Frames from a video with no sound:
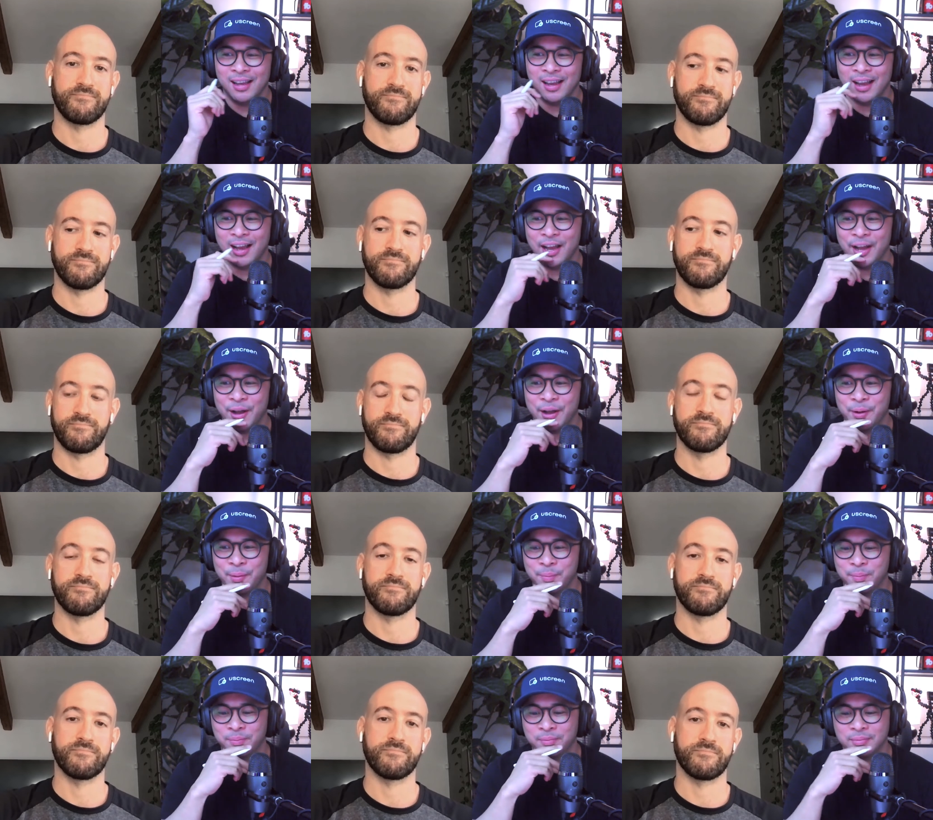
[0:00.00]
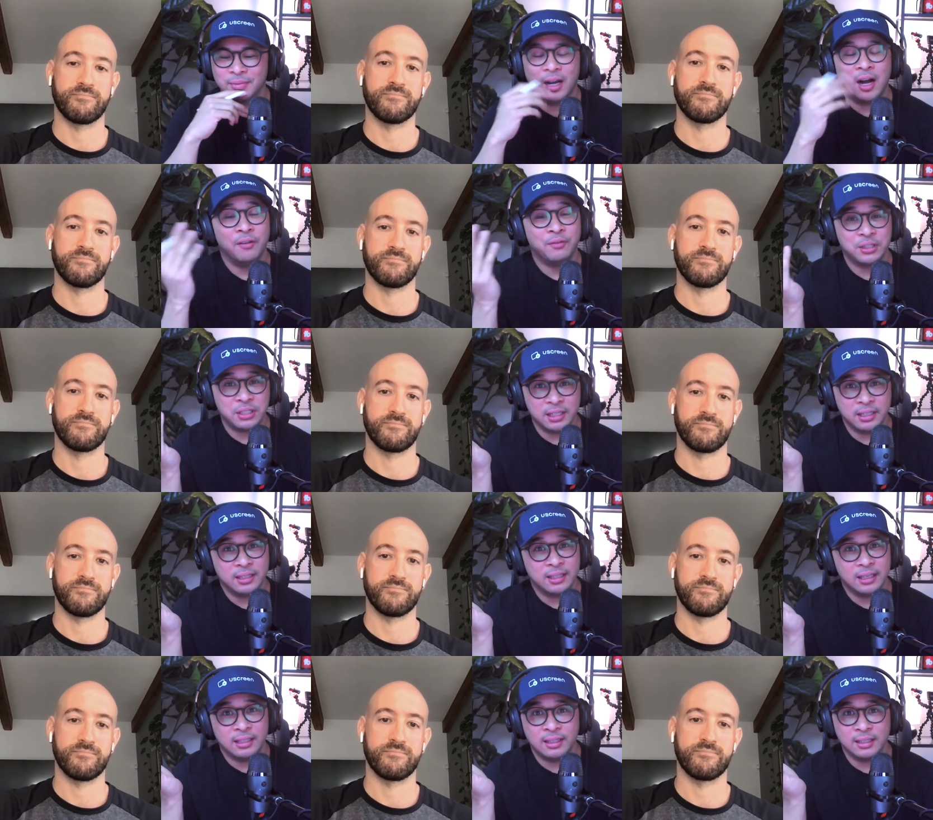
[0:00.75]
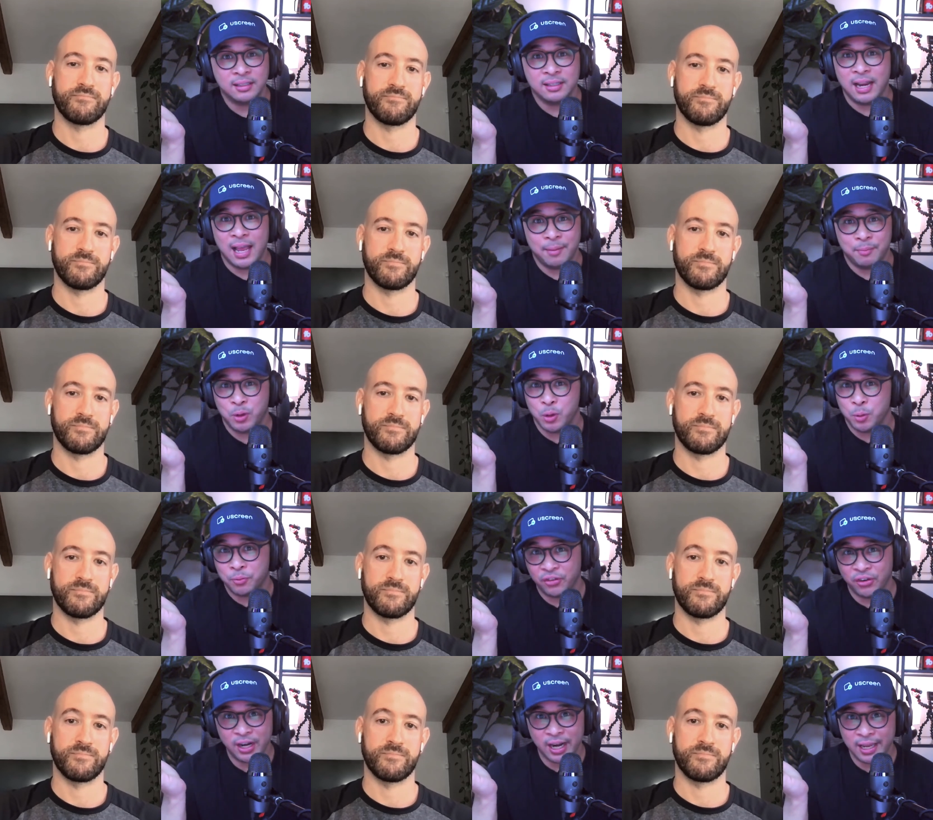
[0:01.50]
Speaker 1: um, obviously it doesn't happen
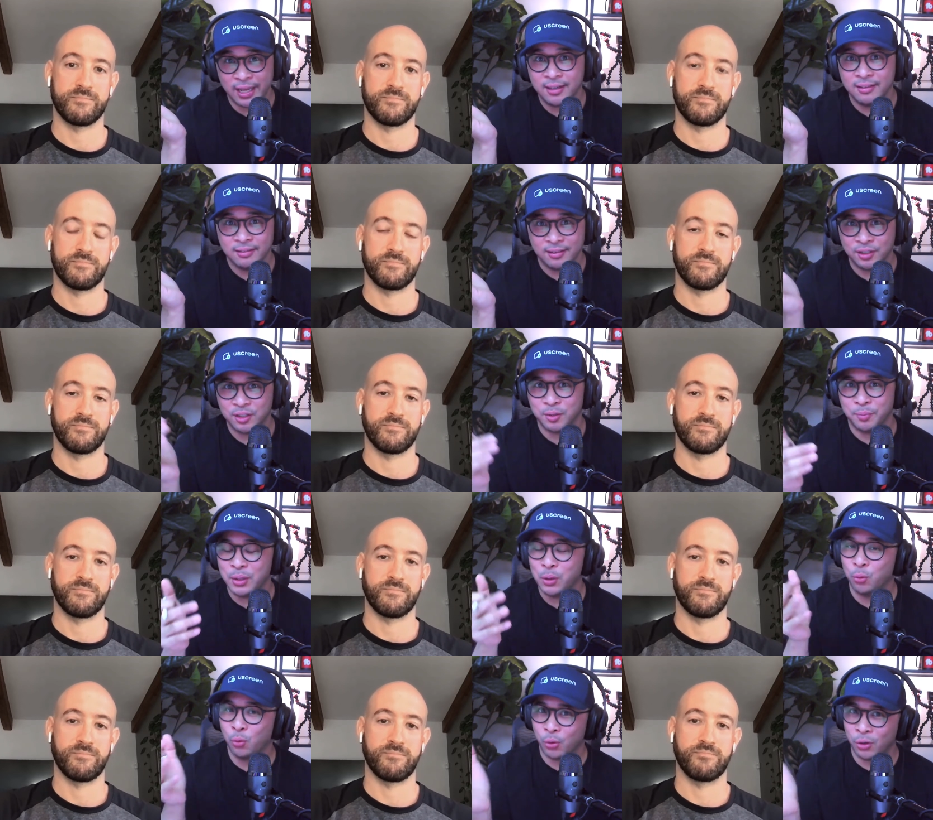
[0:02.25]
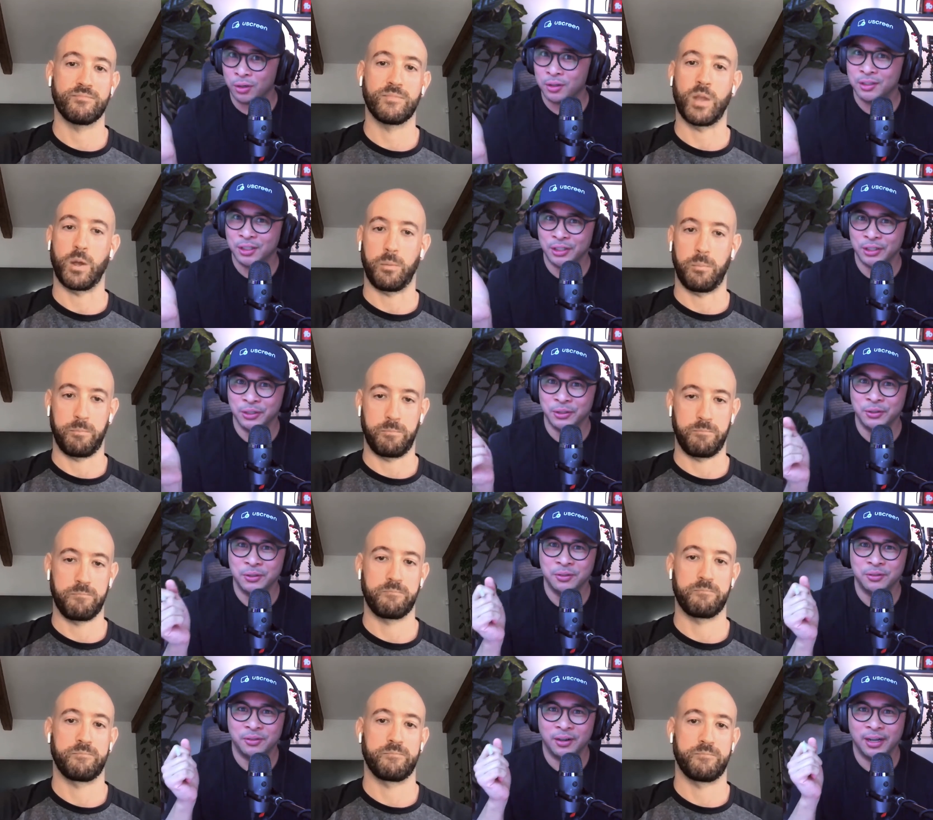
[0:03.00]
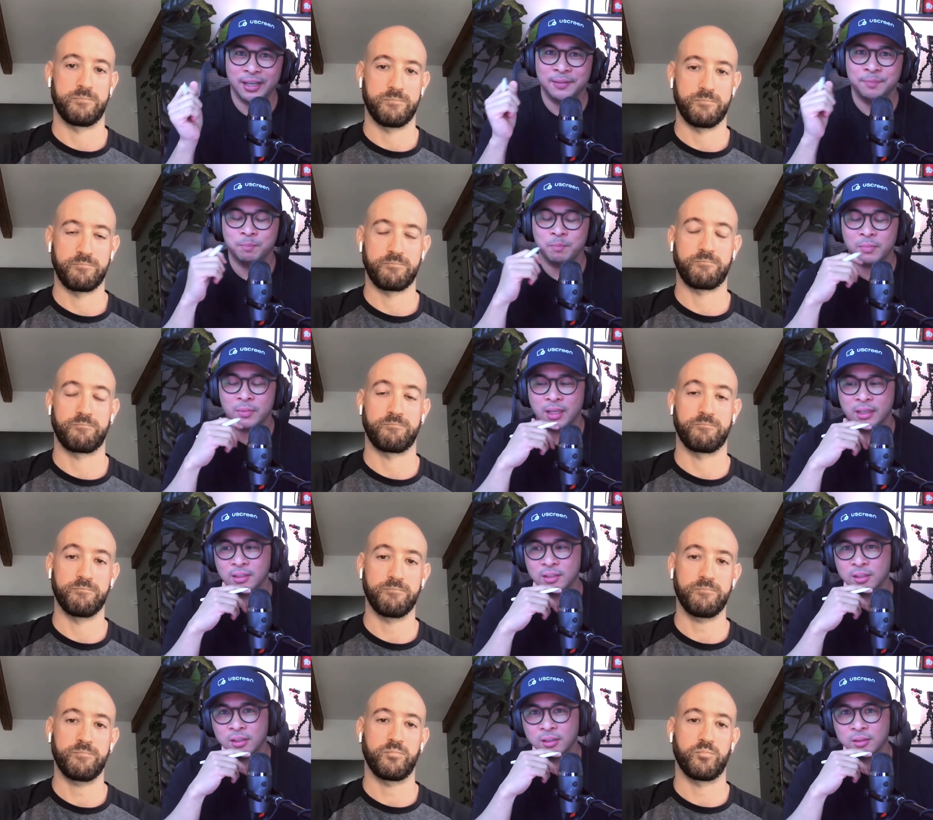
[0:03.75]
overnight there's a bit of work to do right
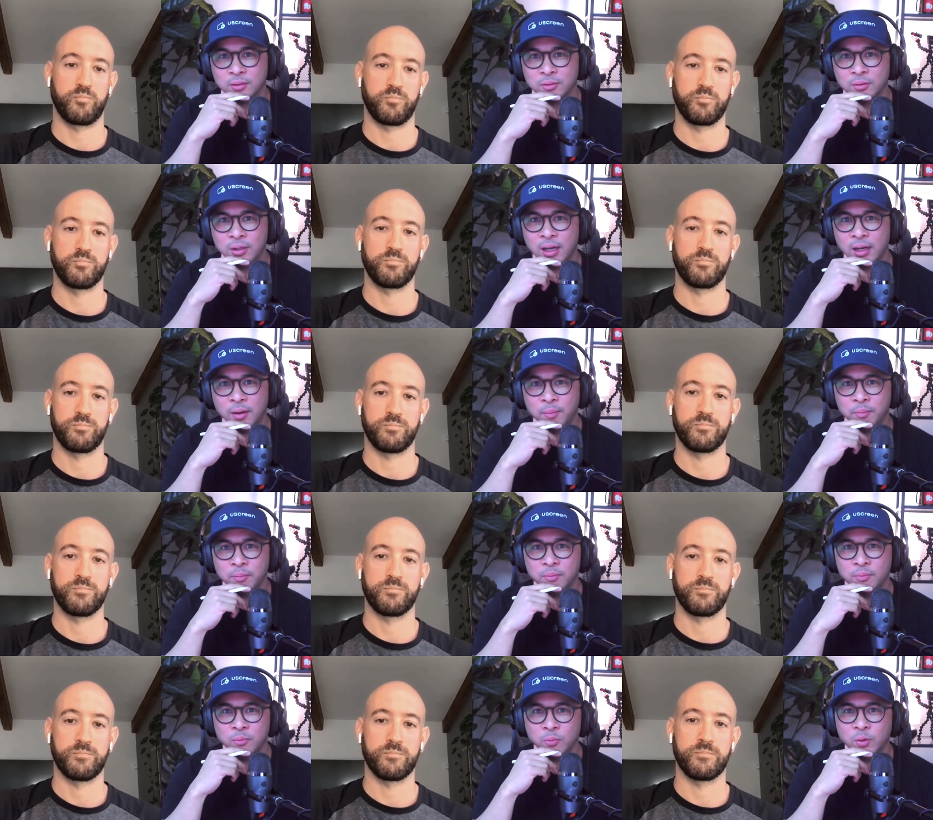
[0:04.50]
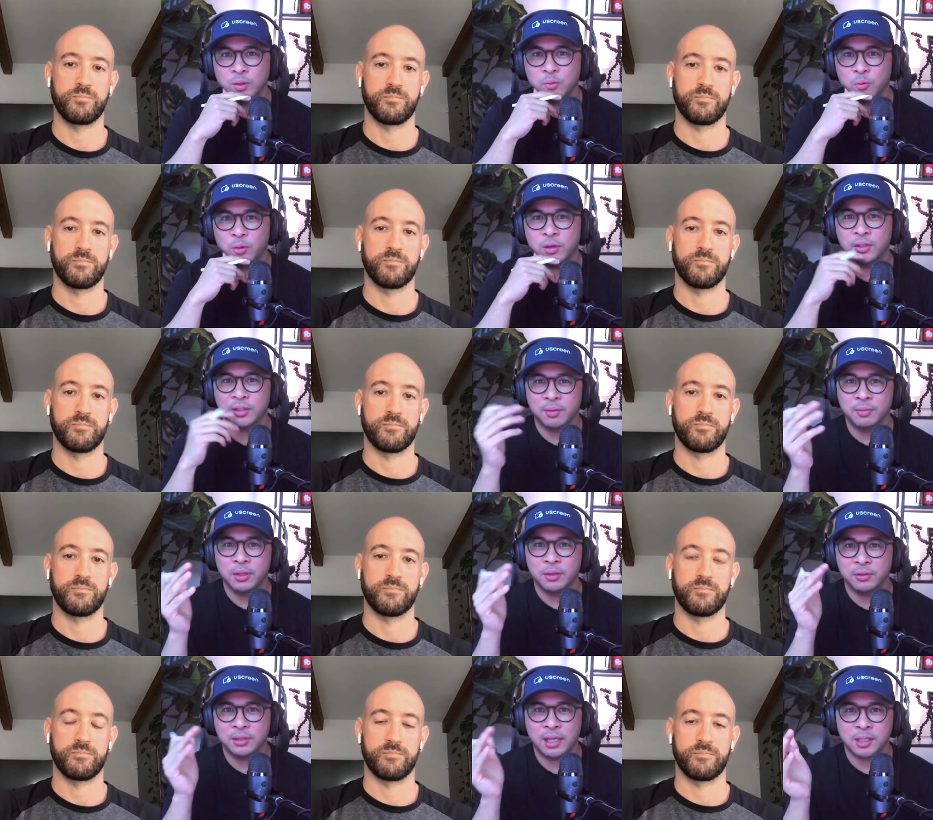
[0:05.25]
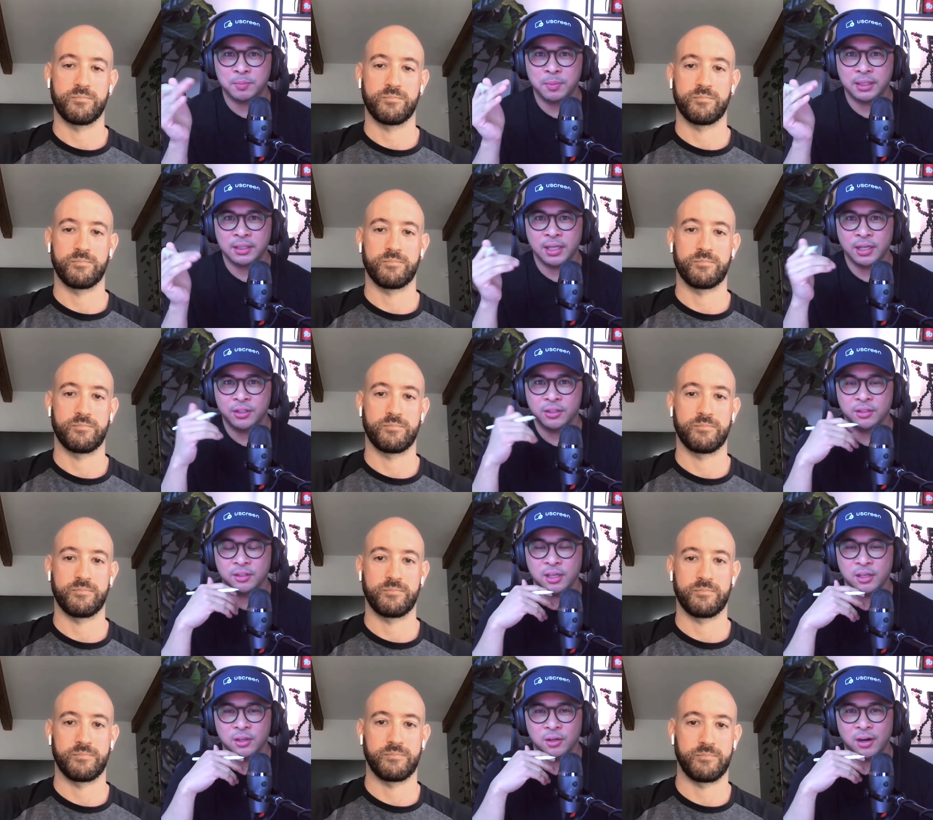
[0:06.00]
and mm -hmm. so mm-hmm. um, what, what are some of those
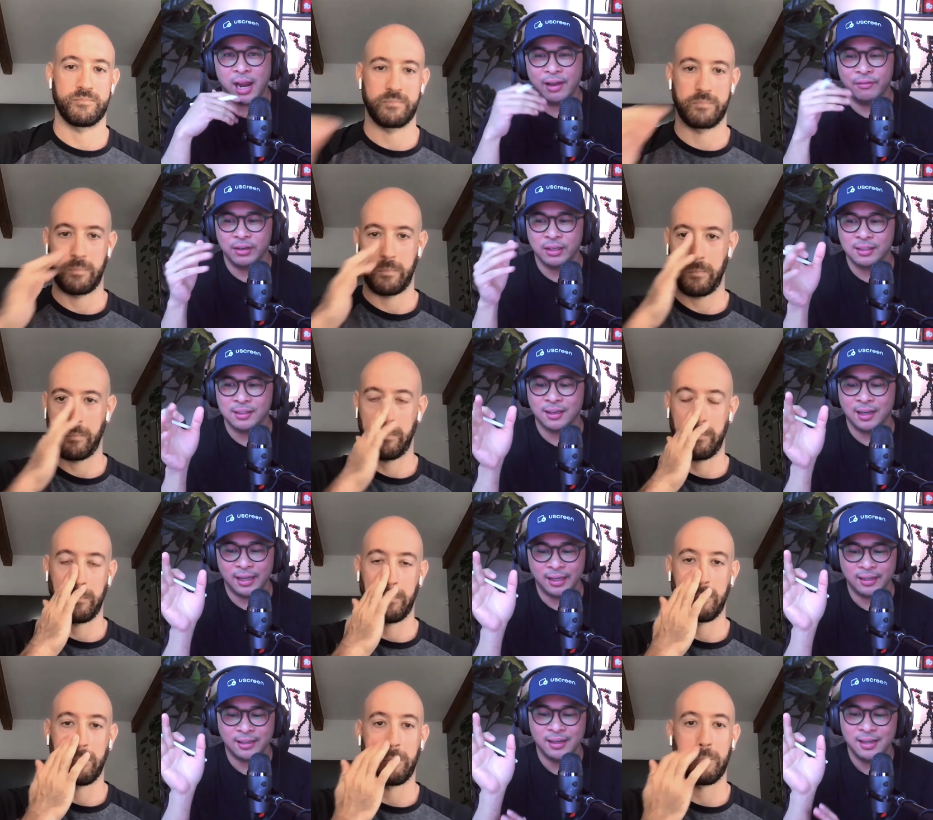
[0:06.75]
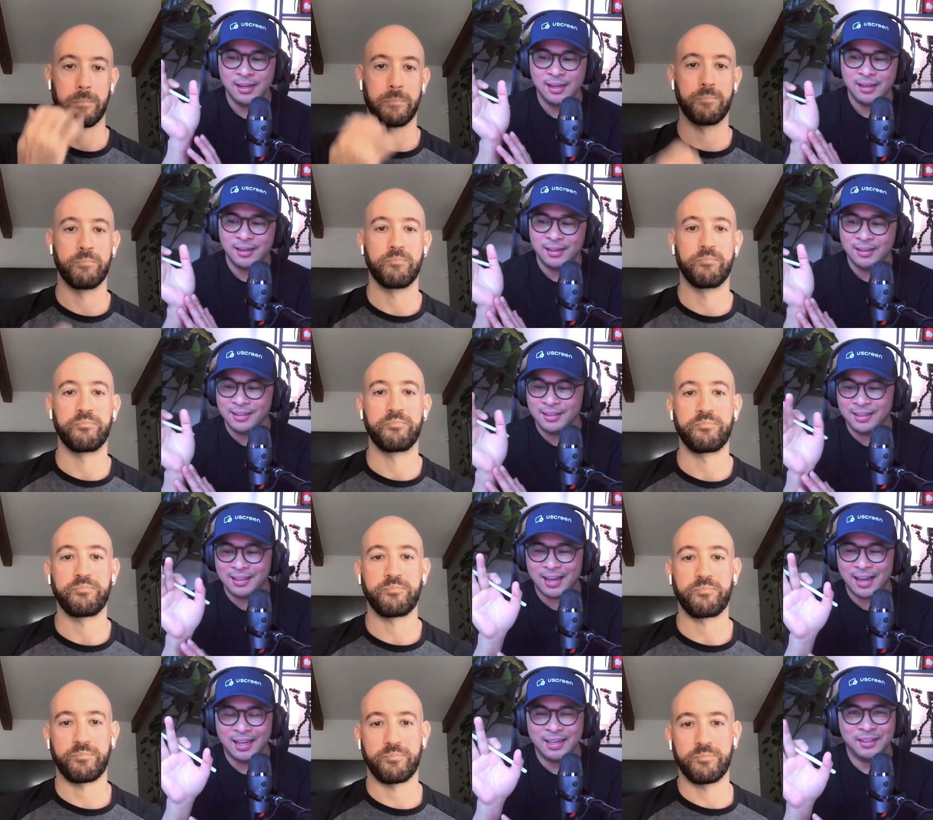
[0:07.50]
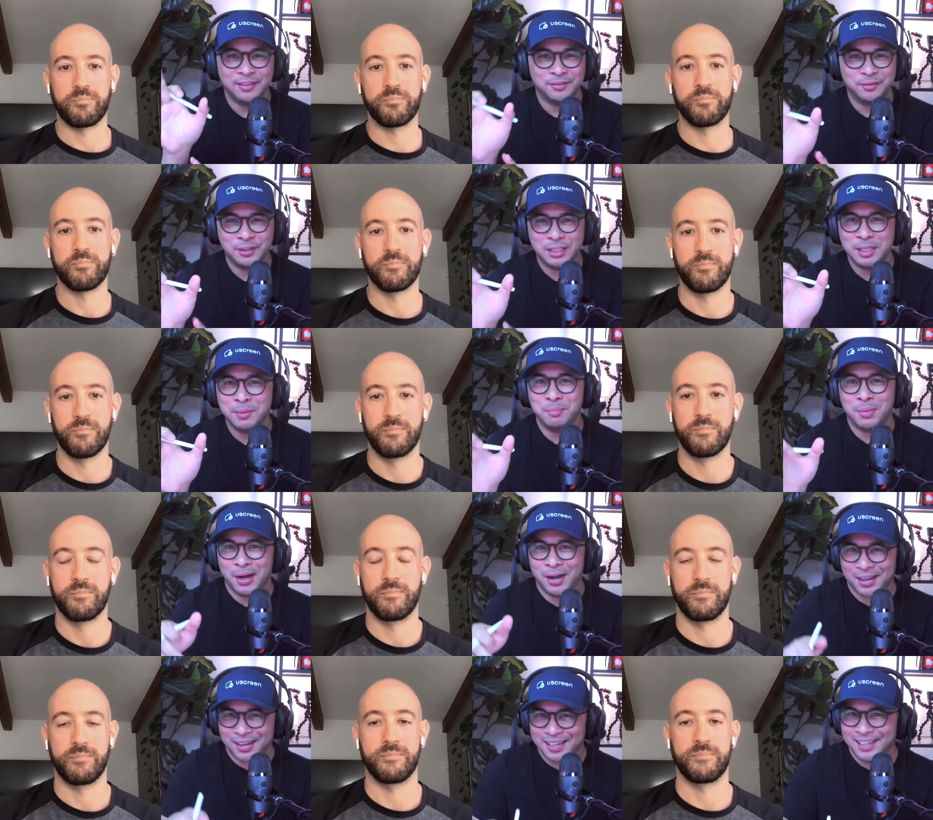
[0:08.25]
expectations that you're having to like kind of
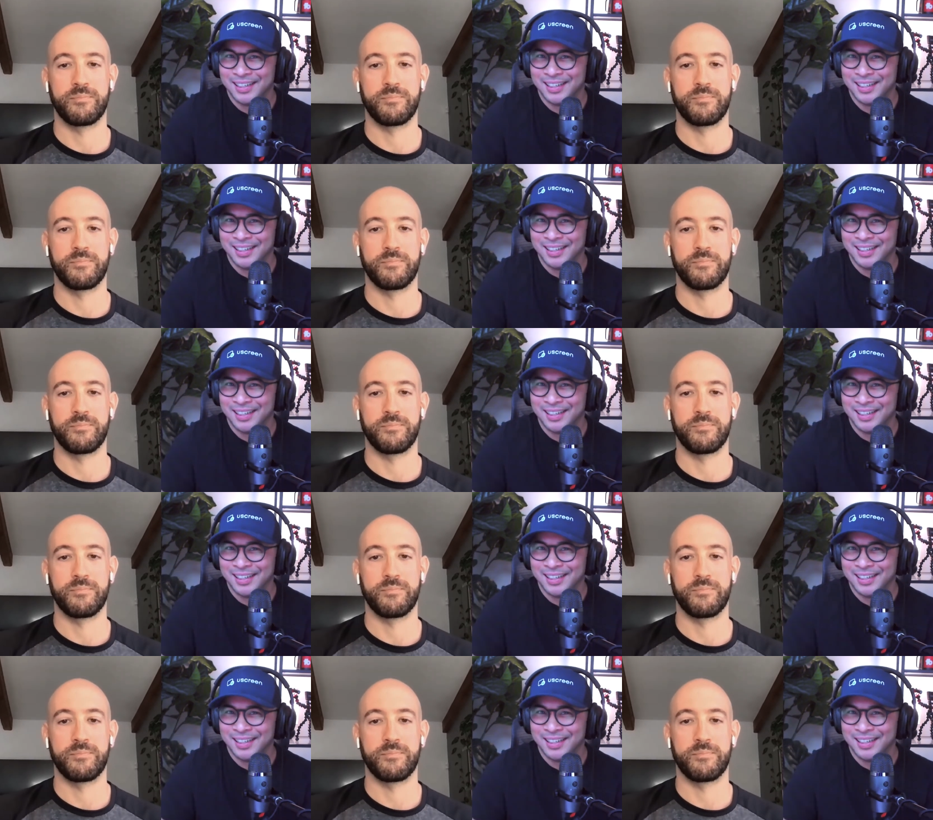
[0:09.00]
debunk